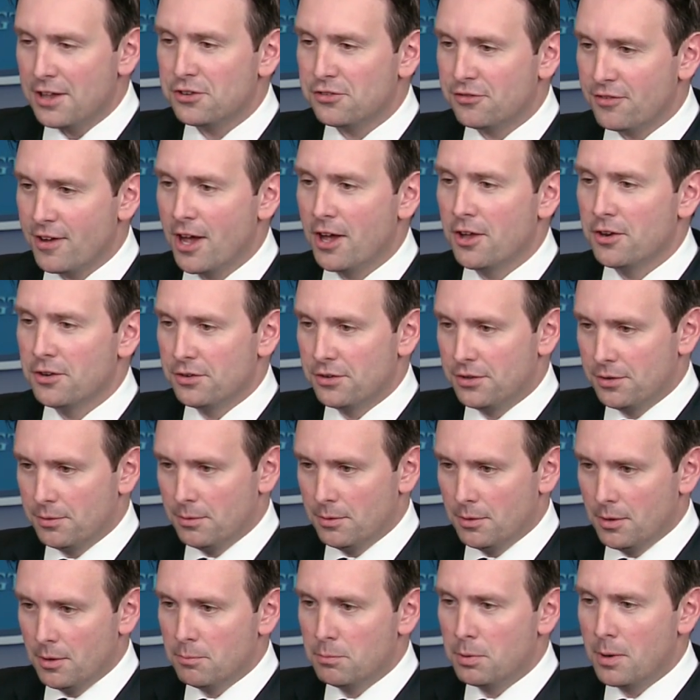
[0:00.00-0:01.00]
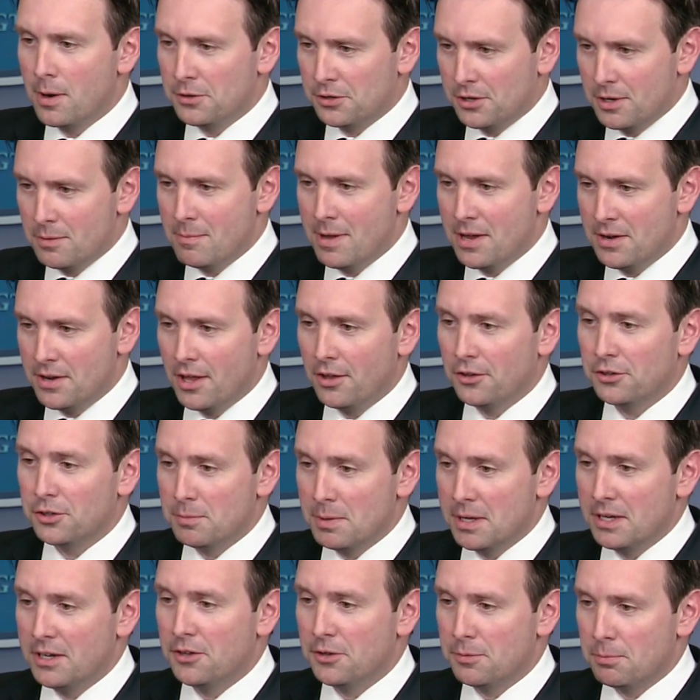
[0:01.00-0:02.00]
found President Mandela to
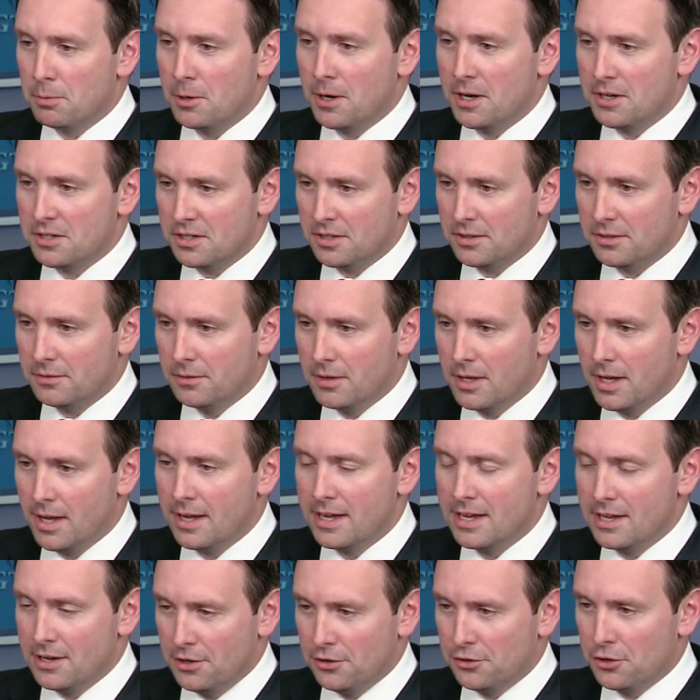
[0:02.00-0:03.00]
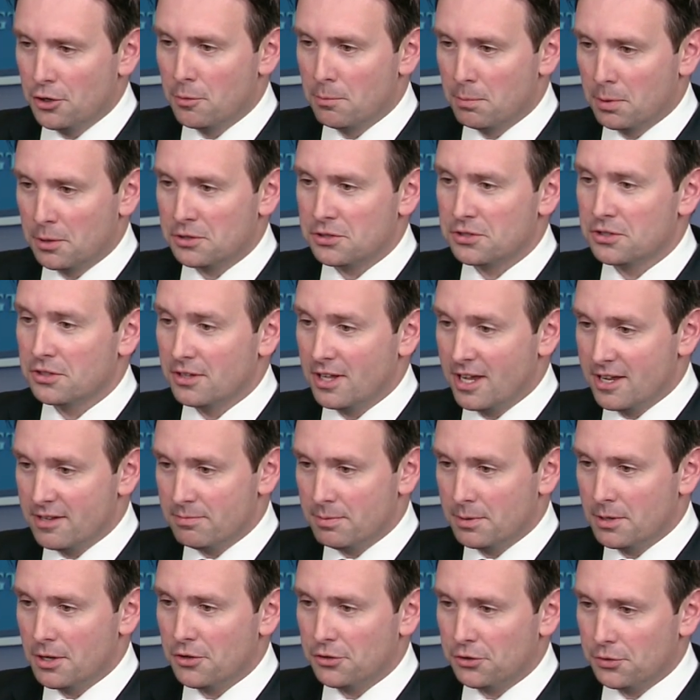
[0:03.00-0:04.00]
be an inspiration in his own personal life,
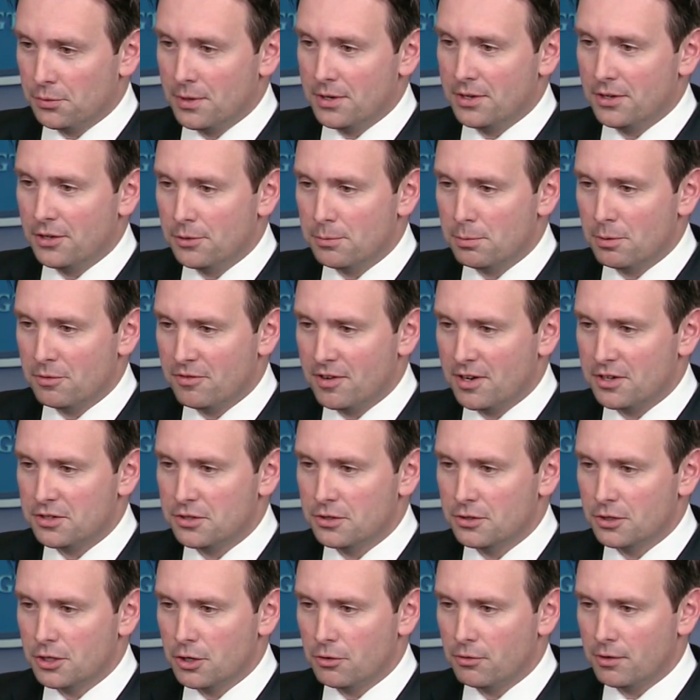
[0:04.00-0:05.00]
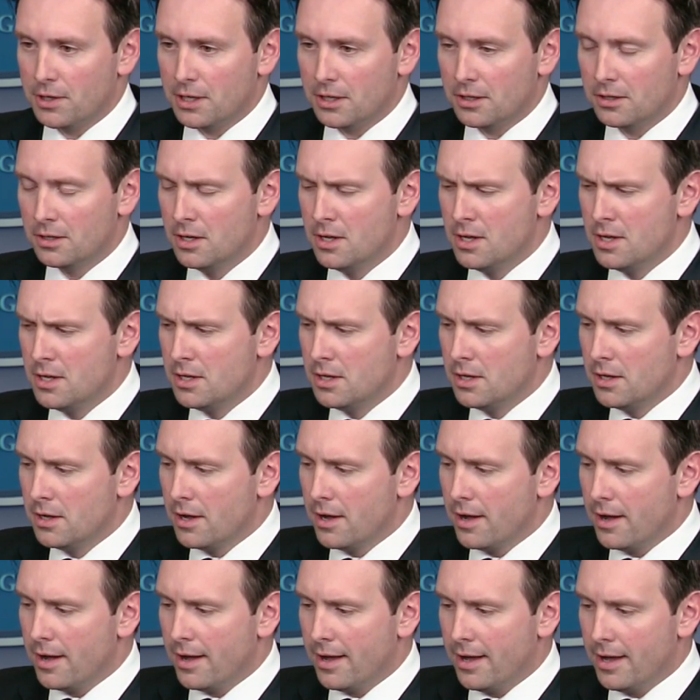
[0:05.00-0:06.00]
but also in his professional career.
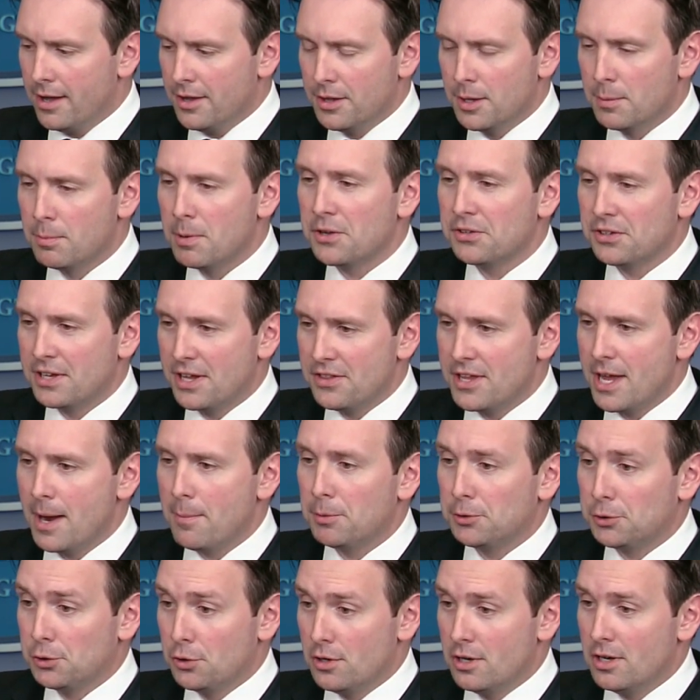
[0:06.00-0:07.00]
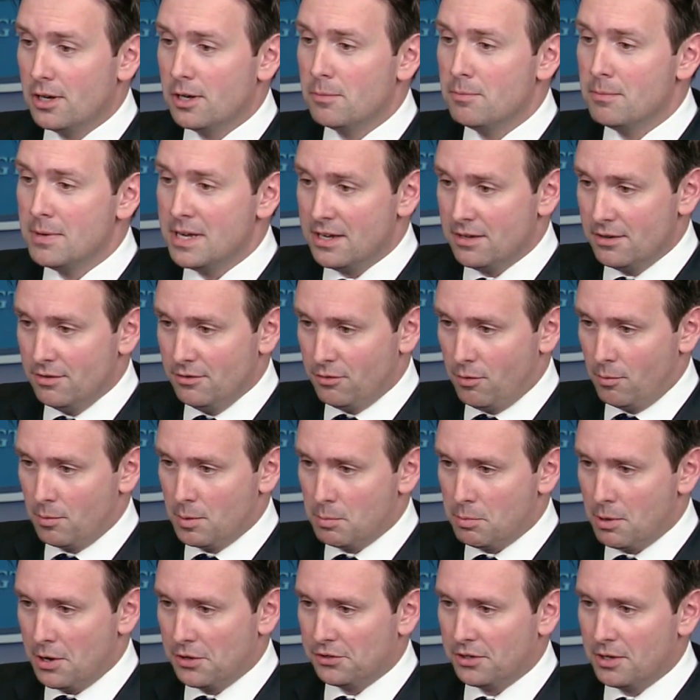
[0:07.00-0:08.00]
The president had the opportunity to meet
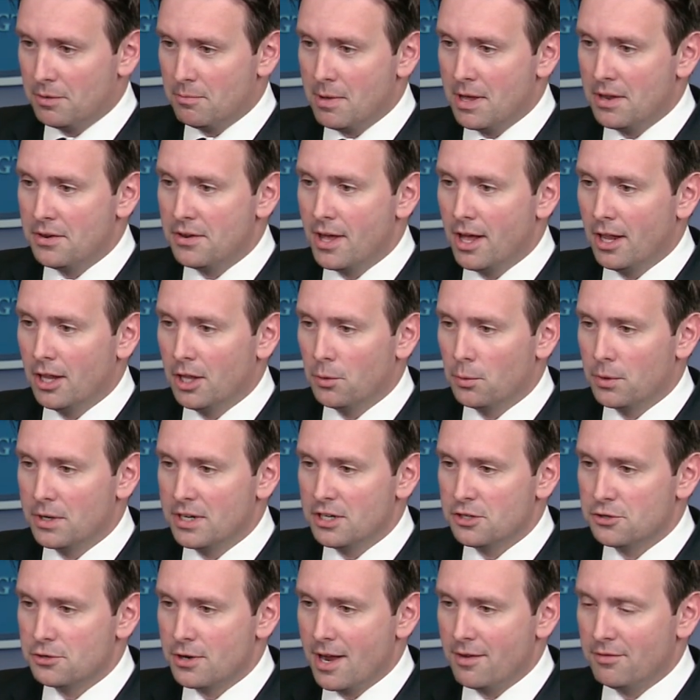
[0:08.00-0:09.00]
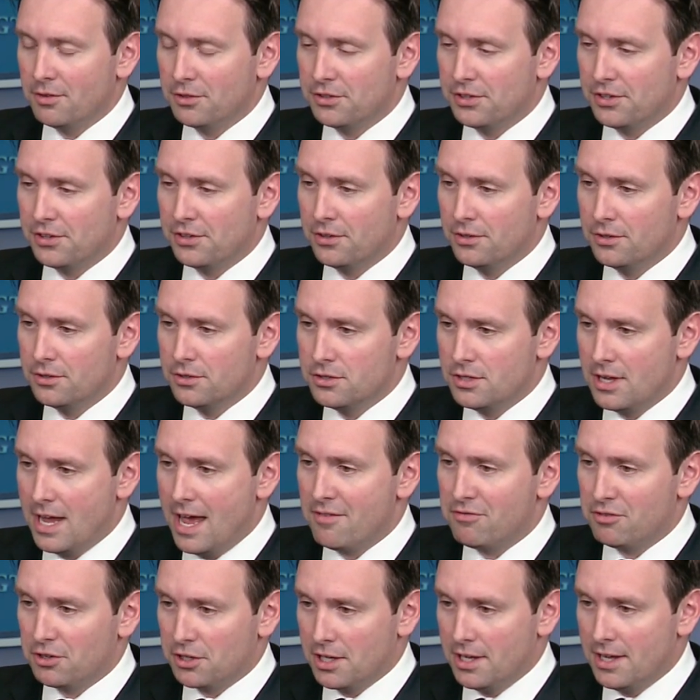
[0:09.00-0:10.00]
former President Mandela when he traveled to
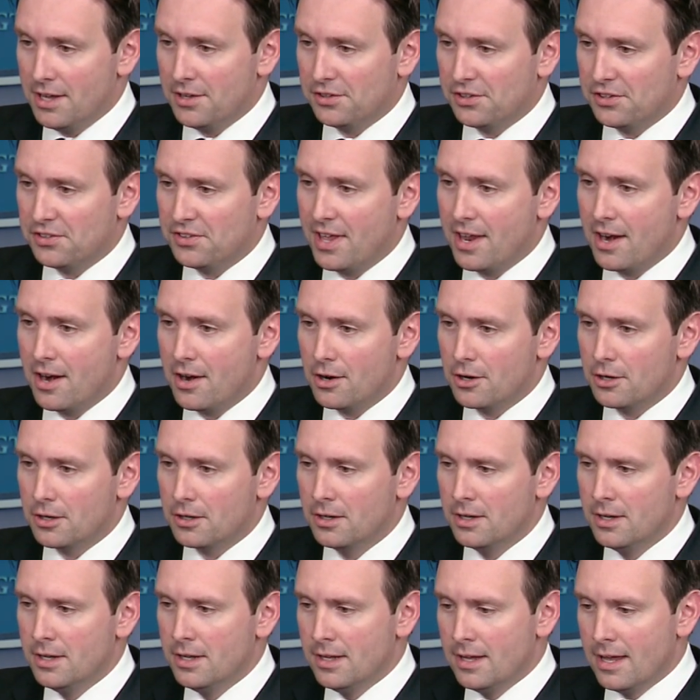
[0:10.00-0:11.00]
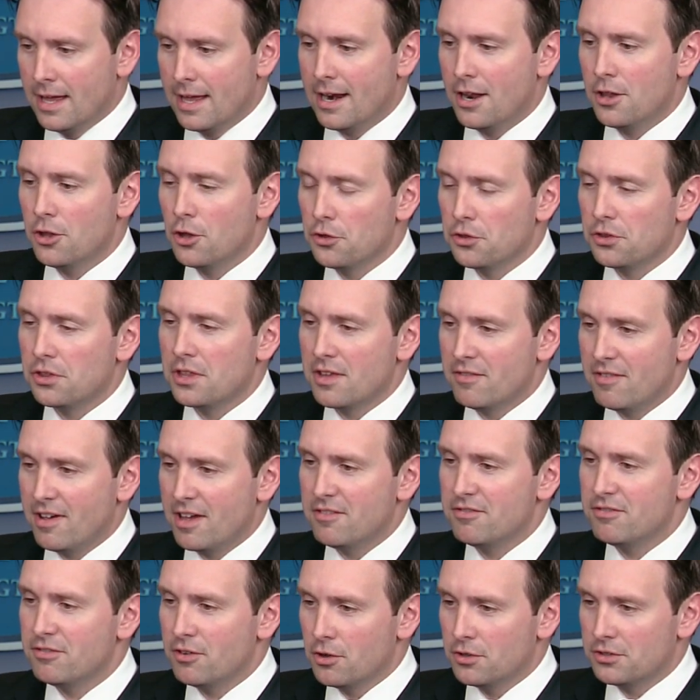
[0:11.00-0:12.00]
Africa as a senator, and I know that they've
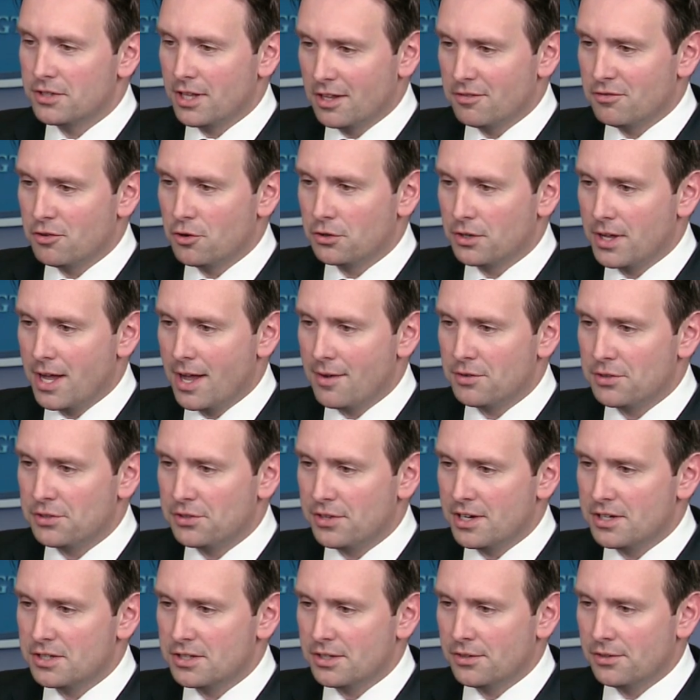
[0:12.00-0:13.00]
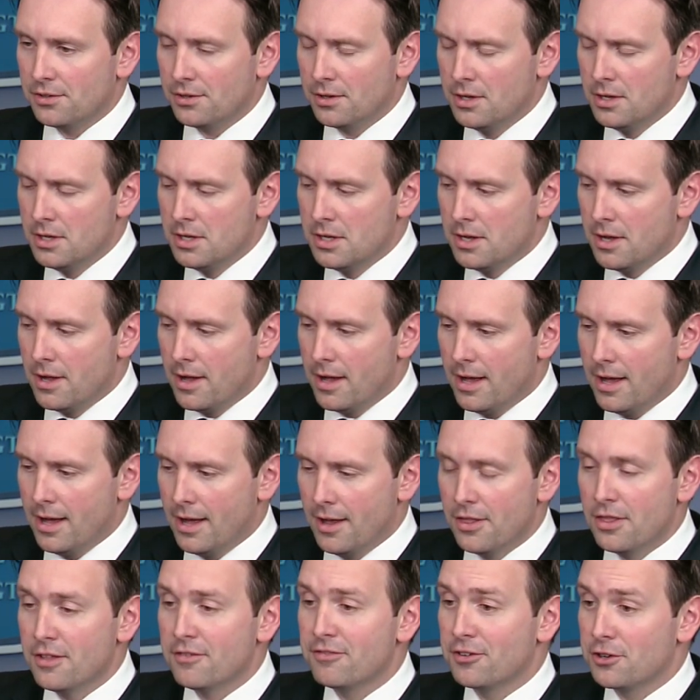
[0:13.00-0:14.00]
had telephone conversations.
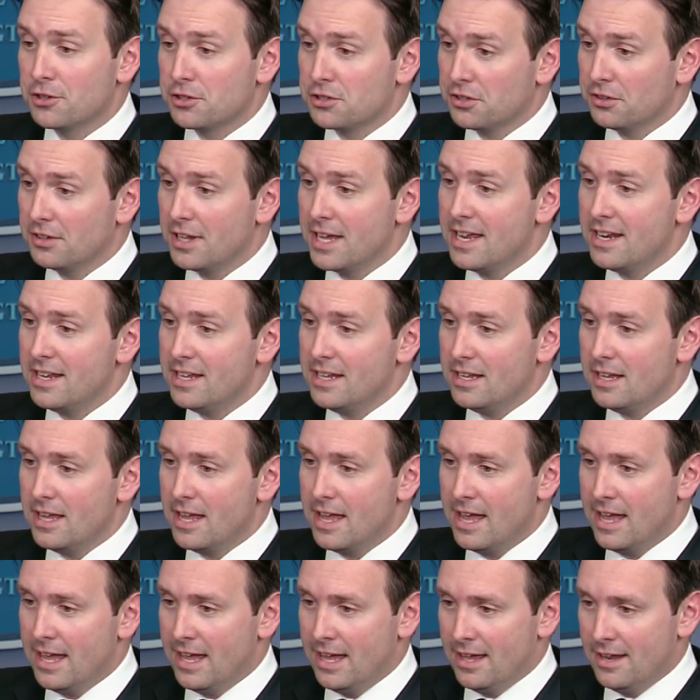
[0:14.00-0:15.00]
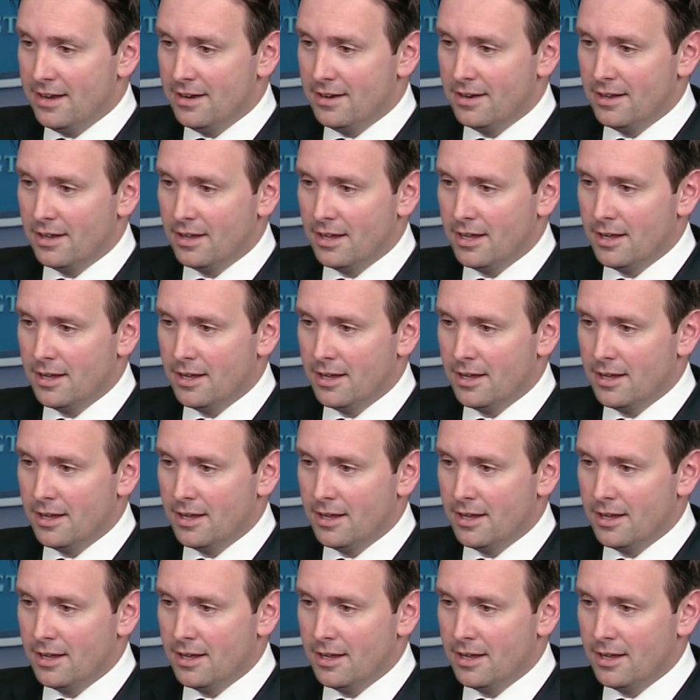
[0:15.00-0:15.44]
The first lady and